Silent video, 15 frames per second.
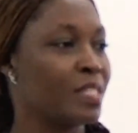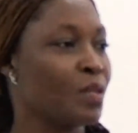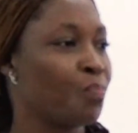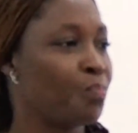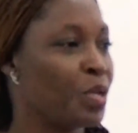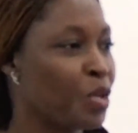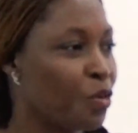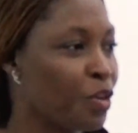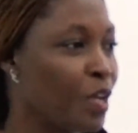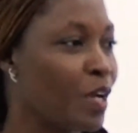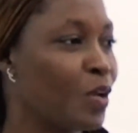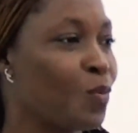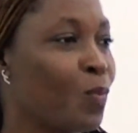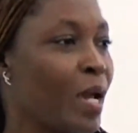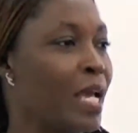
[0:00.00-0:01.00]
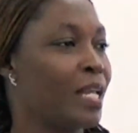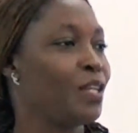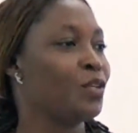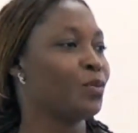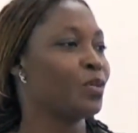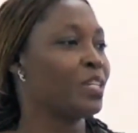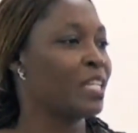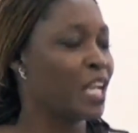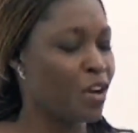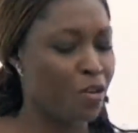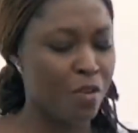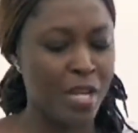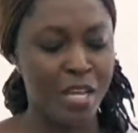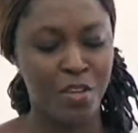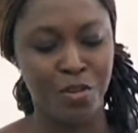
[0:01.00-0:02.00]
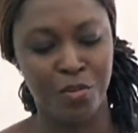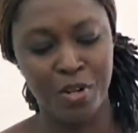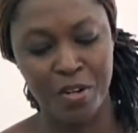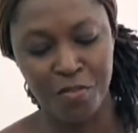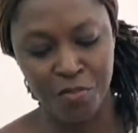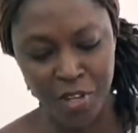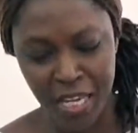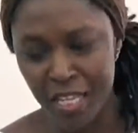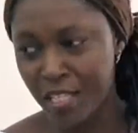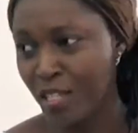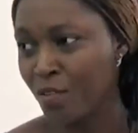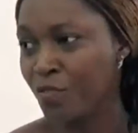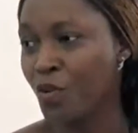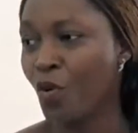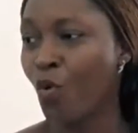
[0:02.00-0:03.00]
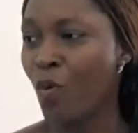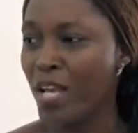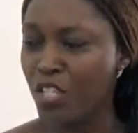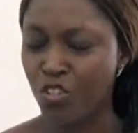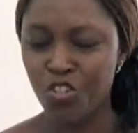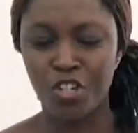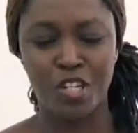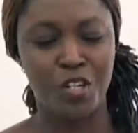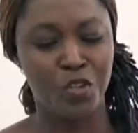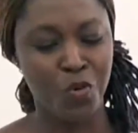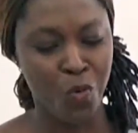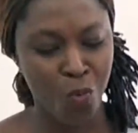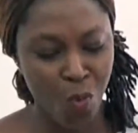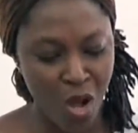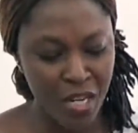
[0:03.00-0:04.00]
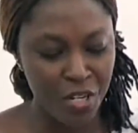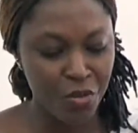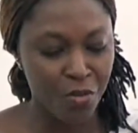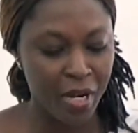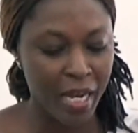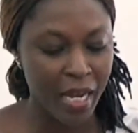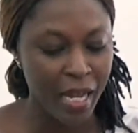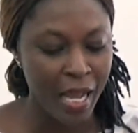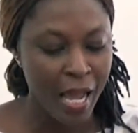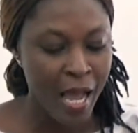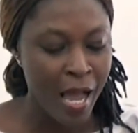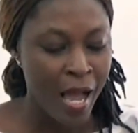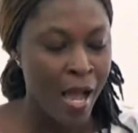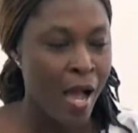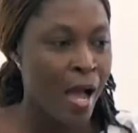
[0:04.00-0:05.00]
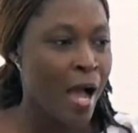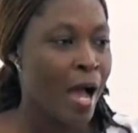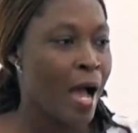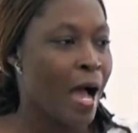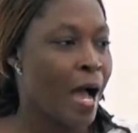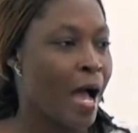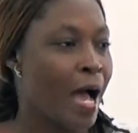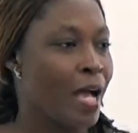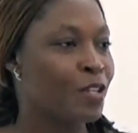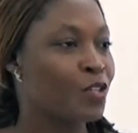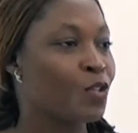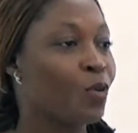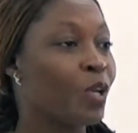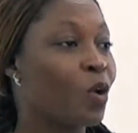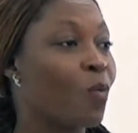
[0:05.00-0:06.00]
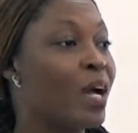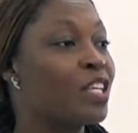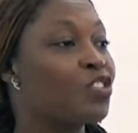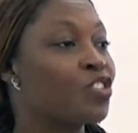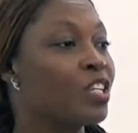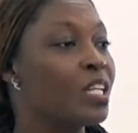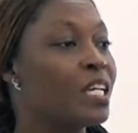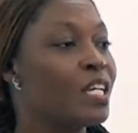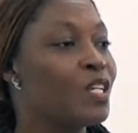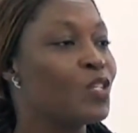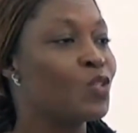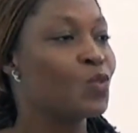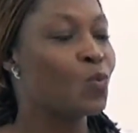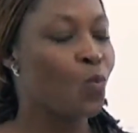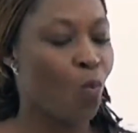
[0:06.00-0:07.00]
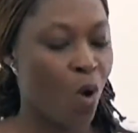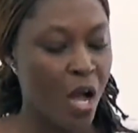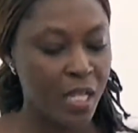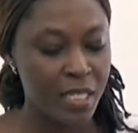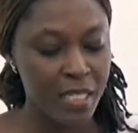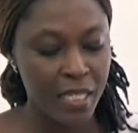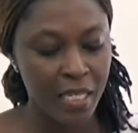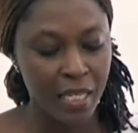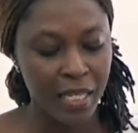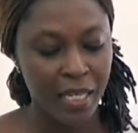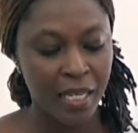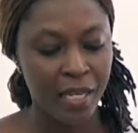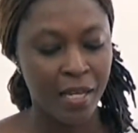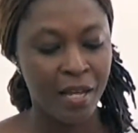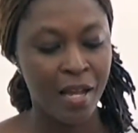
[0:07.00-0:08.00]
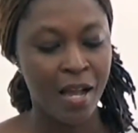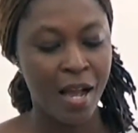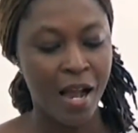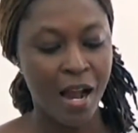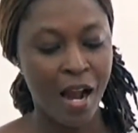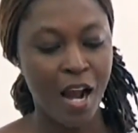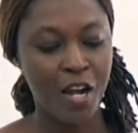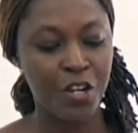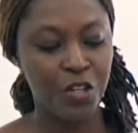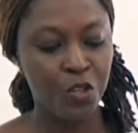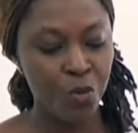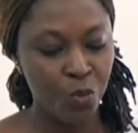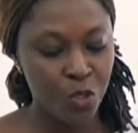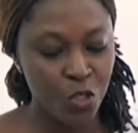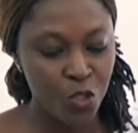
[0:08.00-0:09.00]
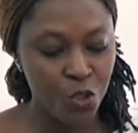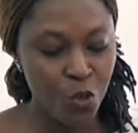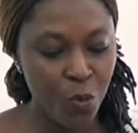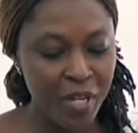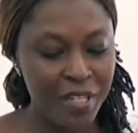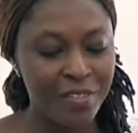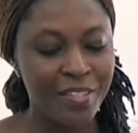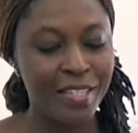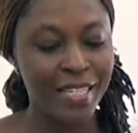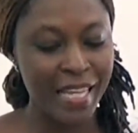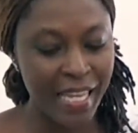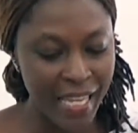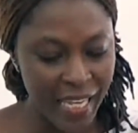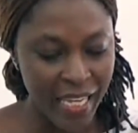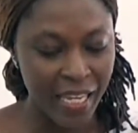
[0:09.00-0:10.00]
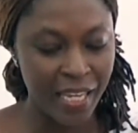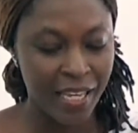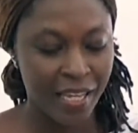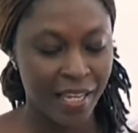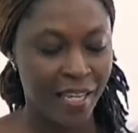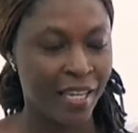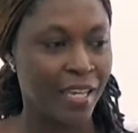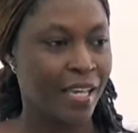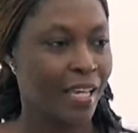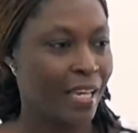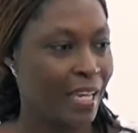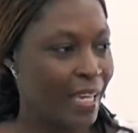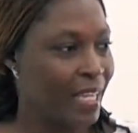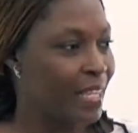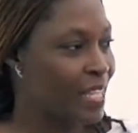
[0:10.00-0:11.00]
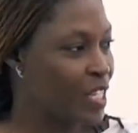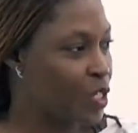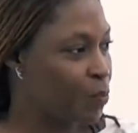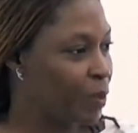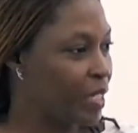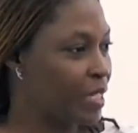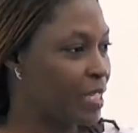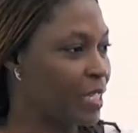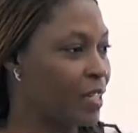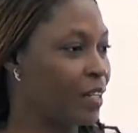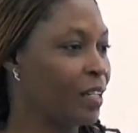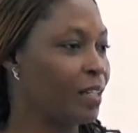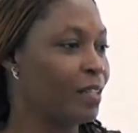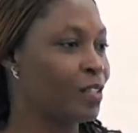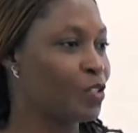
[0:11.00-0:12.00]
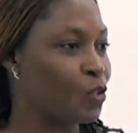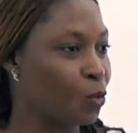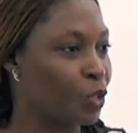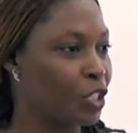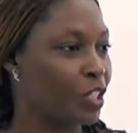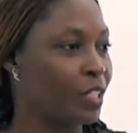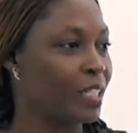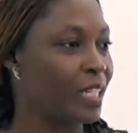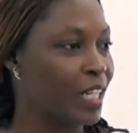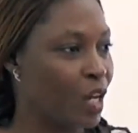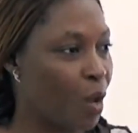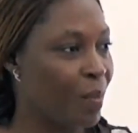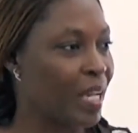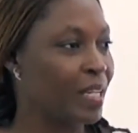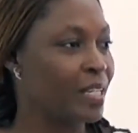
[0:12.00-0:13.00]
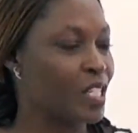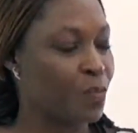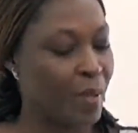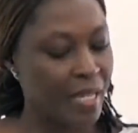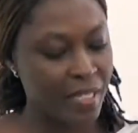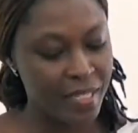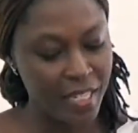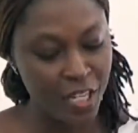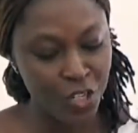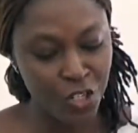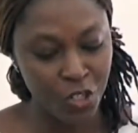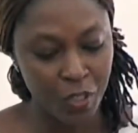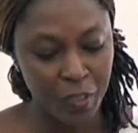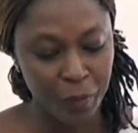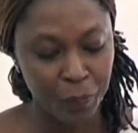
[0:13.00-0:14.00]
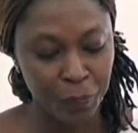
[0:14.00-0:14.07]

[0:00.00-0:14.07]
is the period when you're daring, you're innovative, you're questioning, you're wondering. And so the question is, what are the youths doing today in this political, social, economic dispensation?